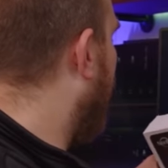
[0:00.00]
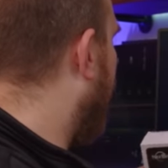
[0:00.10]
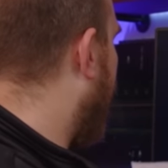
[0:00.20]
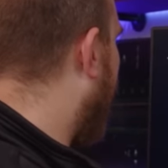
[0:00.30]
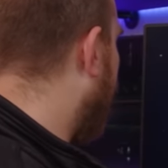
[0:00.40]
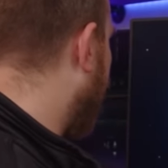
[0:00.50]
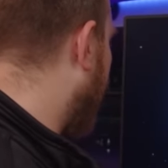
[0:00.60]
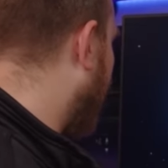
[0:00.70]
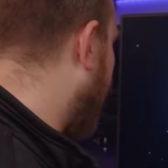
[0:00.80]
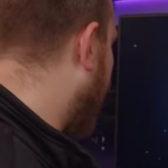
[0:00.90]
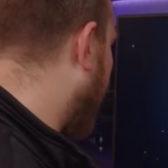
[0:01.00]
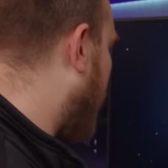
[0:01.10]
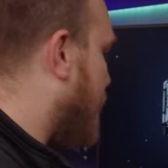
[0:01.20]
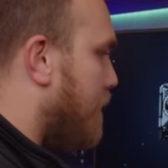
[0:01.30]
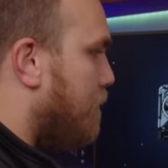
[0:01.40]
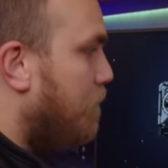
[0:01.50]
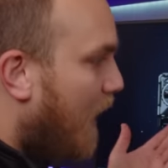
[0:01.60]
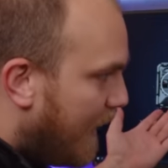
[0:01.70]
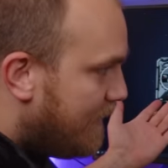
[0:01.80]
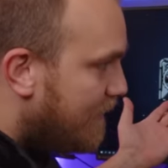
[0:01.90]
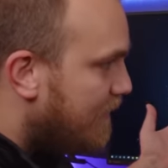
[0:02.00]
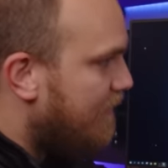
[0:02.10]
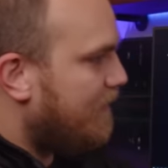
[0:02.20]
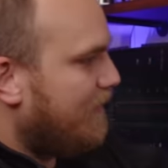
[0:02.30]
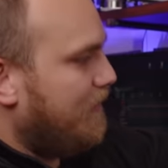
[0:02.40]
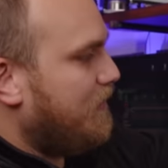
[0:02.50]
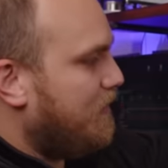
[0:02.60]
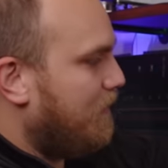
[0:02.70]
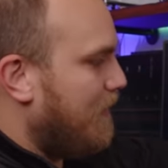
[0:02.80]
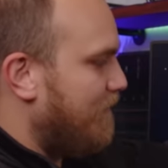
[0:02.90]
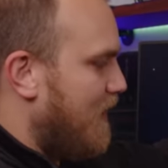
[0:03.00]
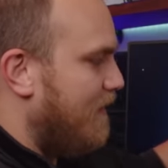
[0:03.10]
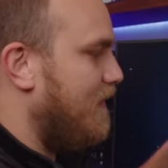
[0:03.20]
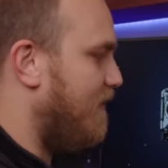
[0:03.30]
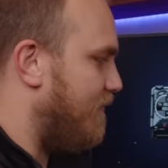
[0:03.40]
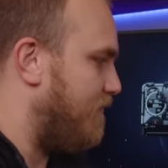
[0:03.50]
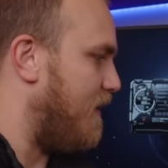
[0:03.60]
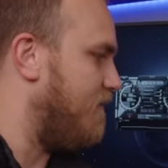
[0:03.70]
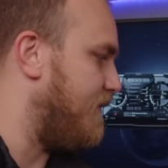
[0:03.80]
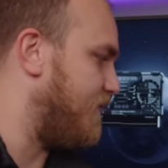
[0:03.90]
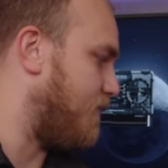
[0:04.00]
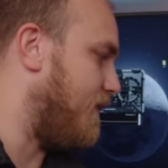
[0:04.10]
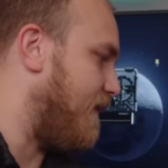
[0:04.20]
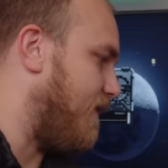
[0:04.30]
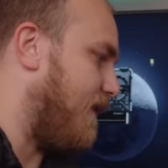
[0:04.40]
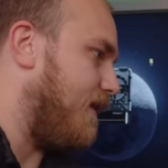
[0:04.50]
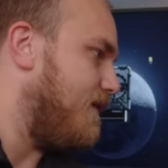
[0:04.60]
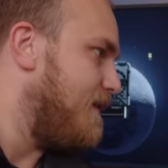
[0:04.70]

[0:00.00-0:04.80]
figure that out here in a, in a little bit. But look what I've done. I've, I've destroyed everything.